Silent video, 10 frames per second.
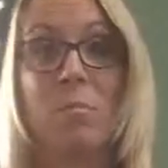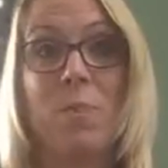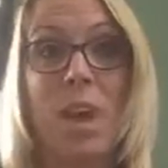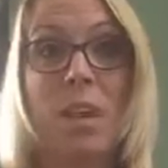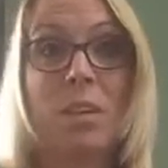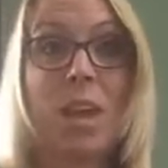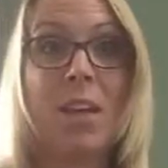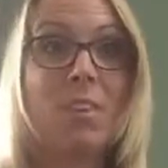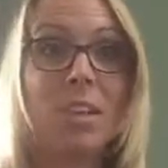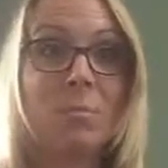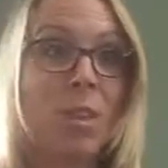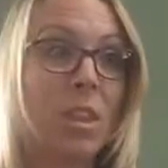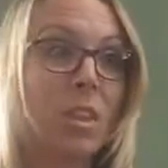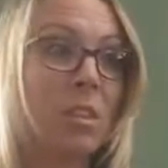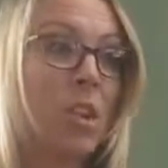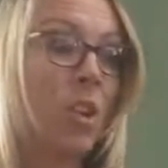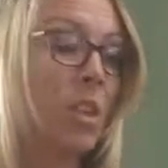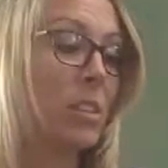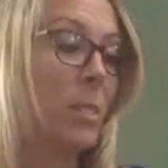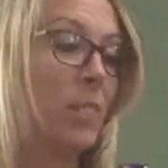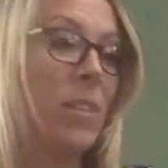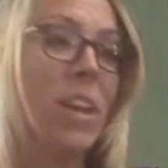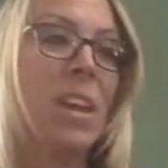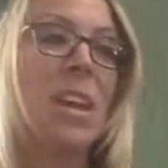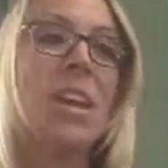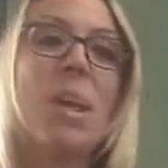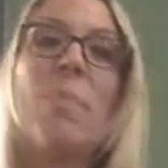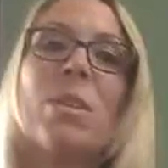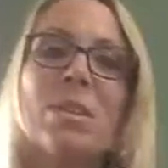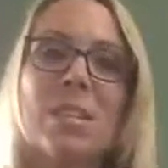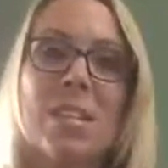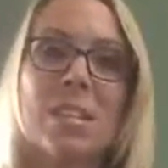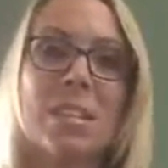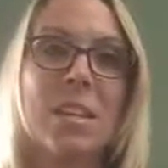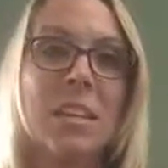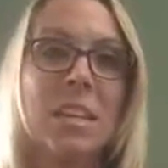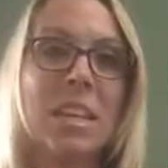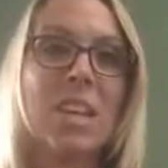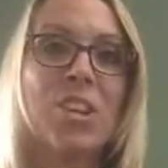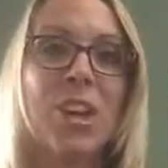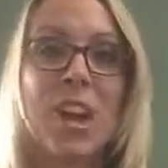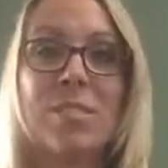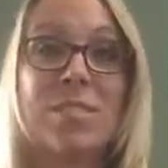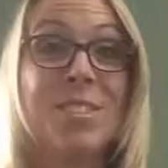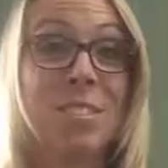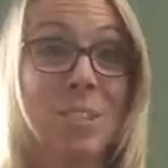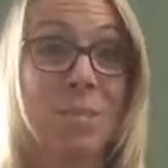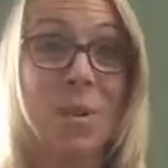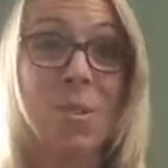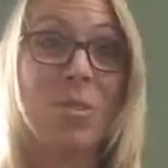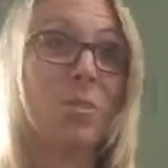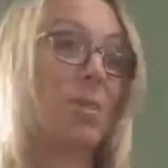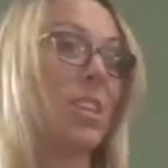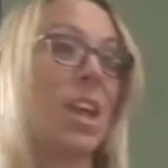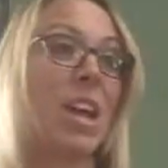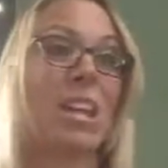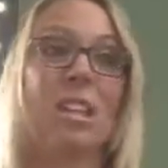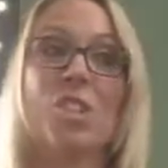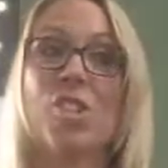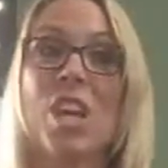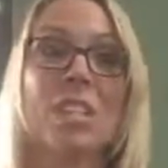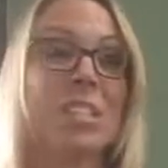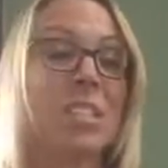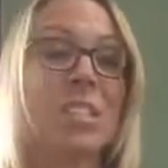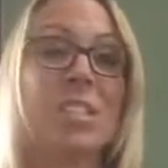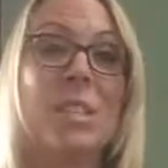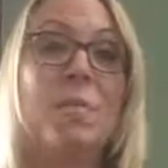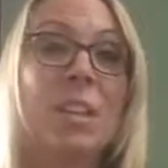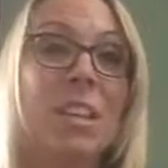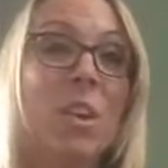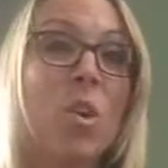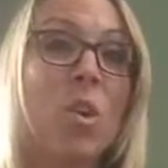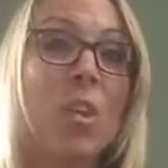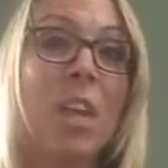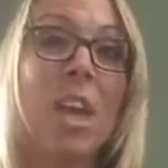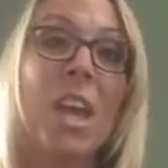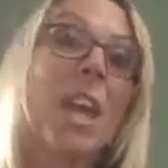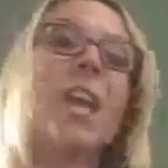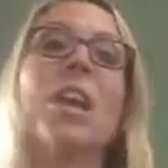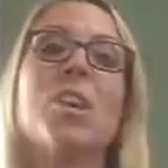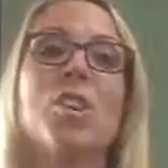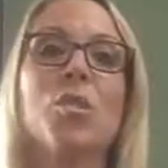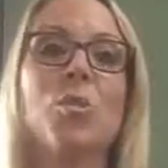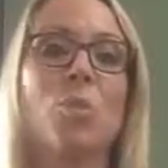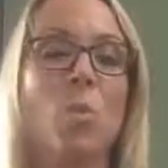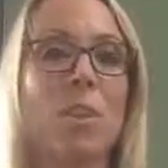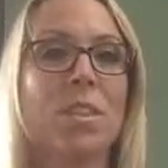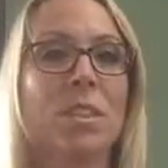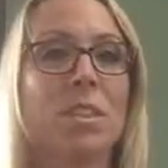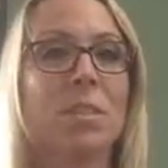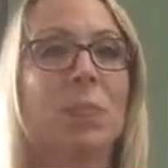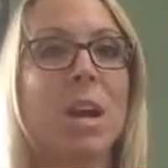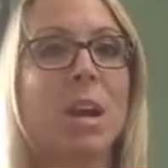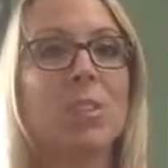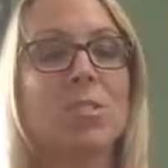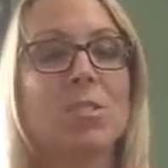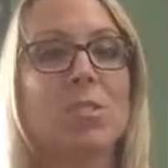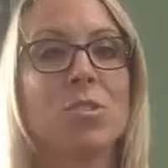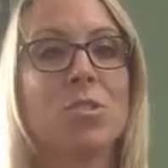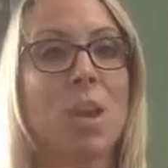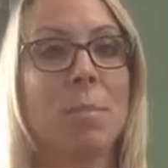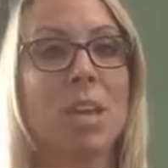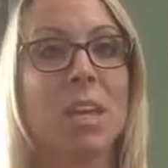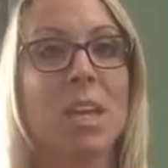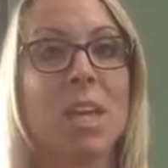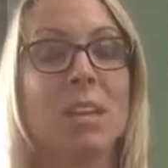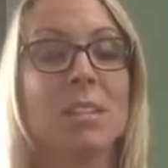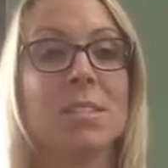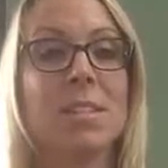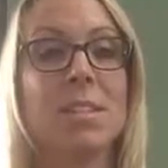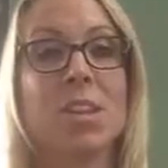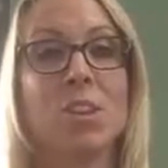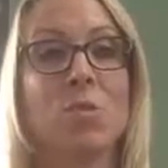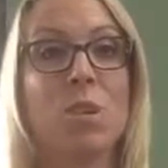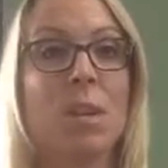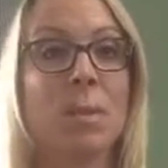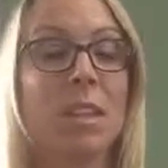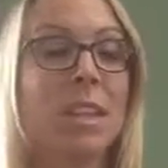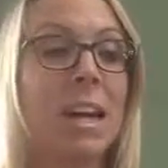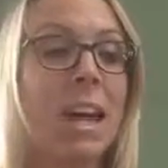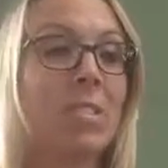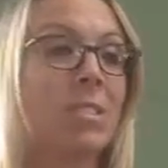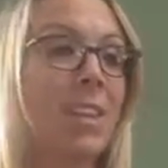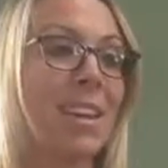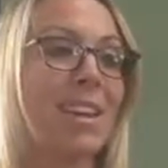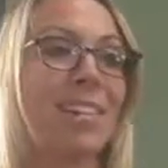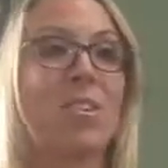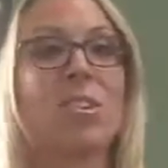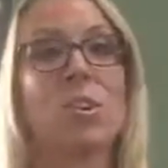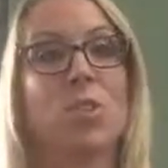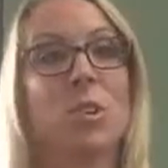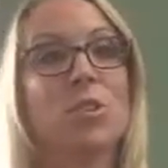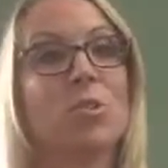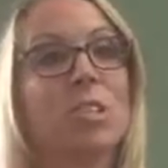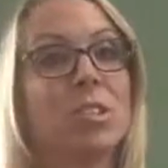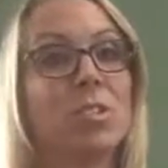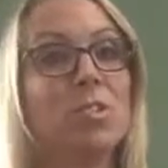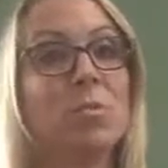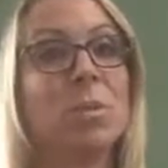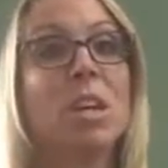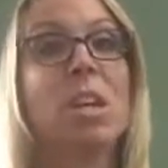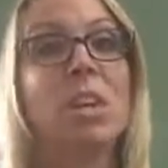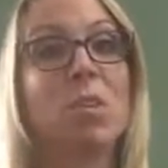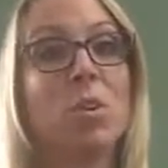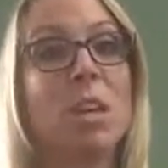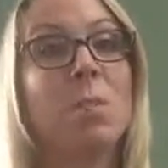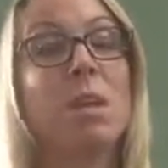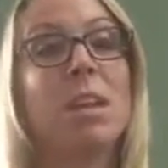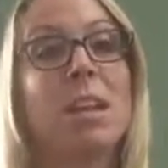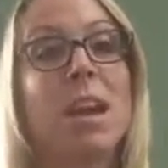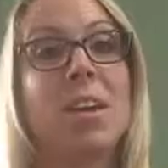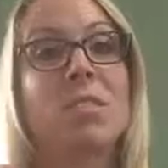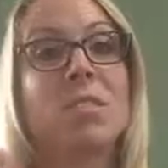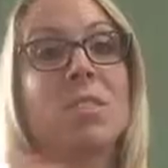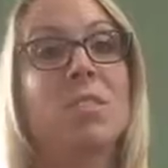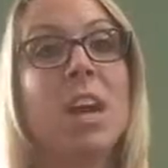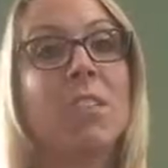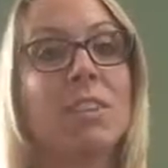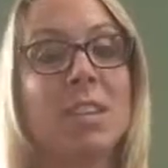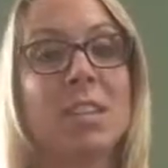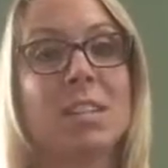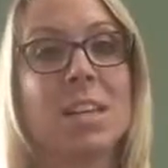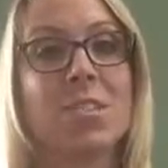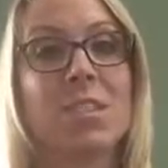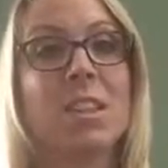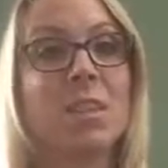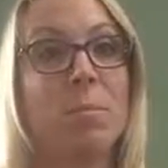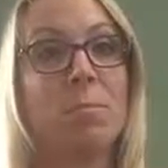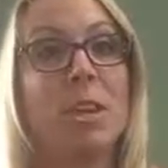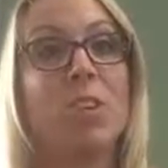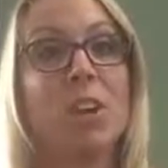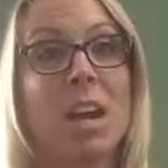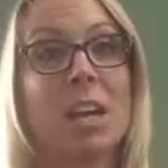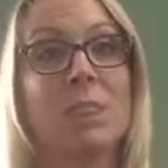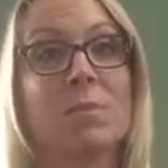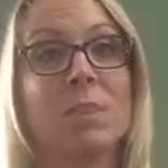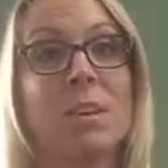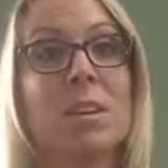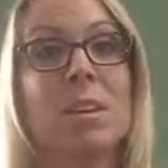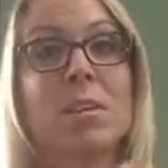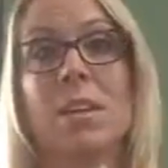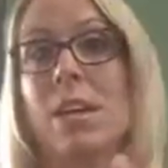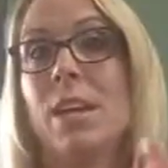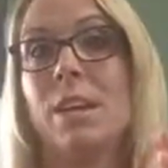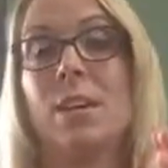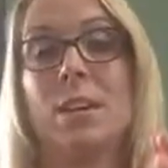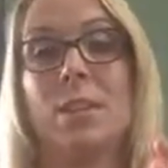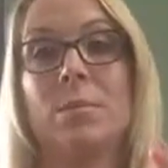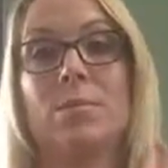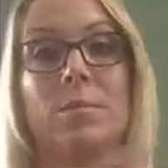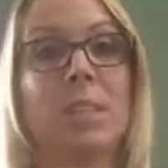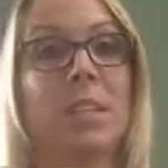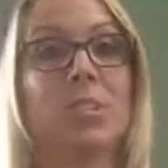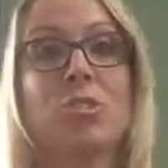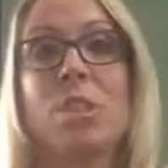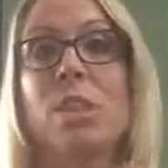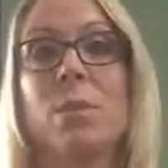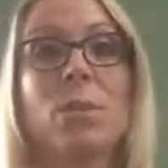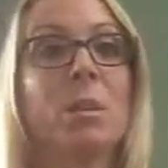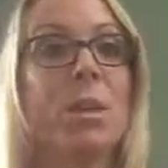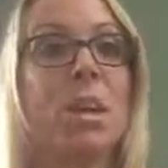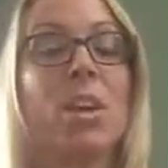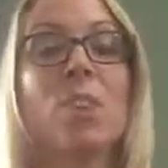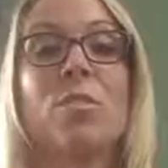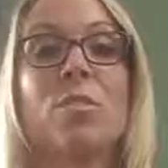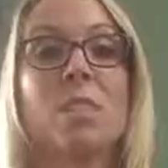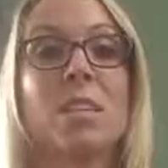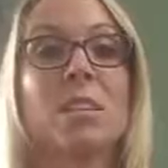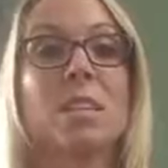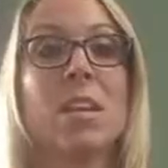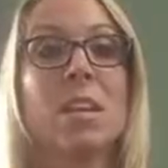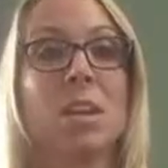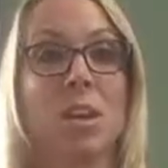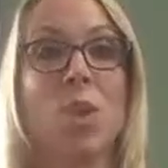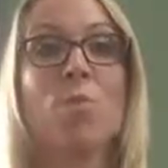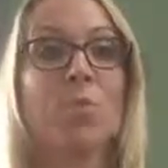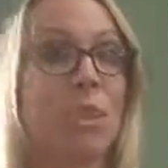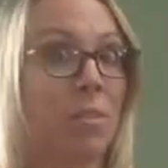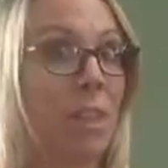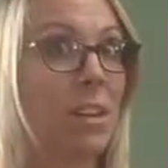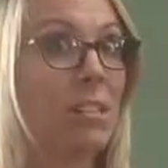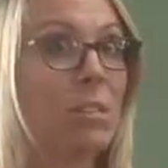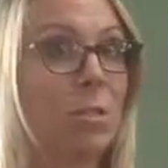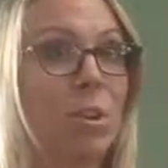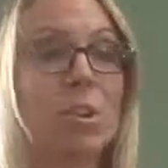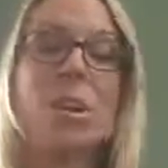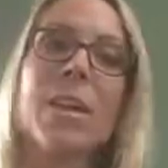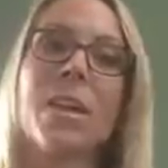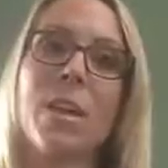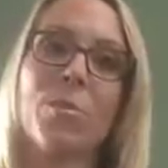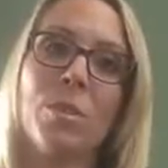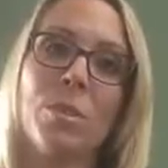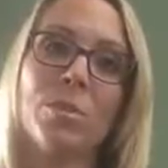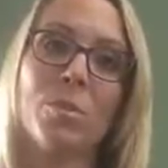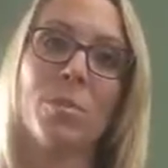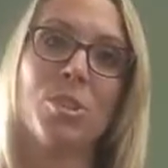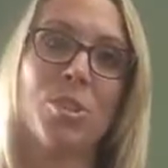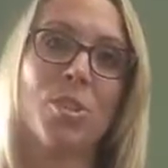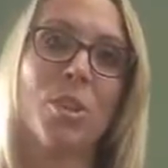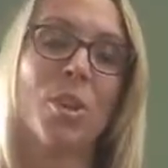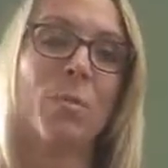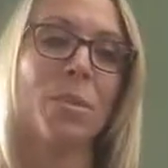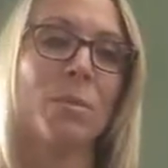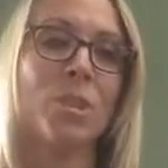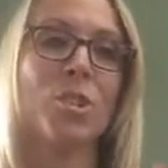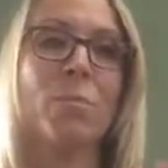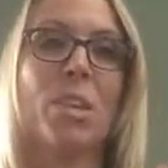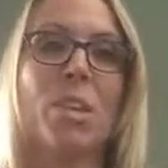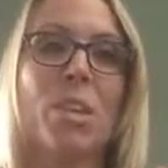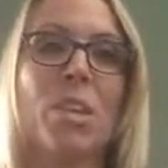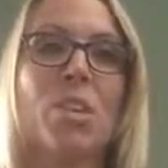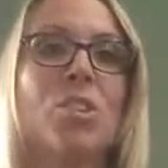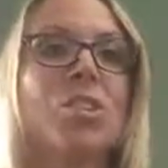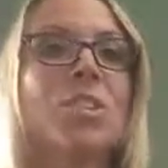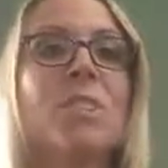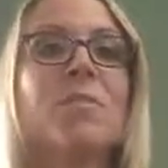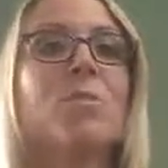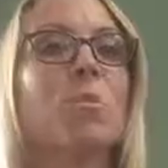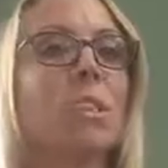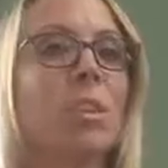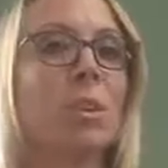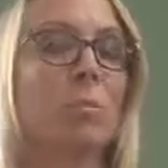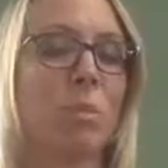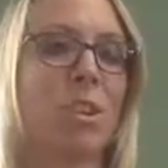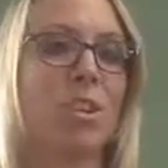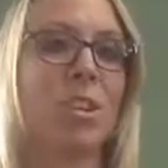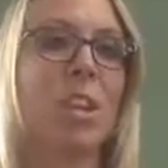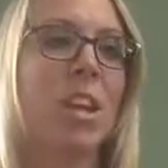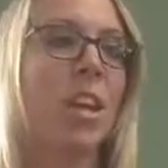not have any small things to notice. Number six, clean your house until it sparkles. Just deep clean the whole thing. You want the buyers to come in and see that you keep a clean house. Again, they're going to assume if you keep a clean house and you've got everything together, then the bigger items like electric and plumbing and all those things, hopefully all that is in order, and that will also be shown in the home inspection, but it just gives a really good impression.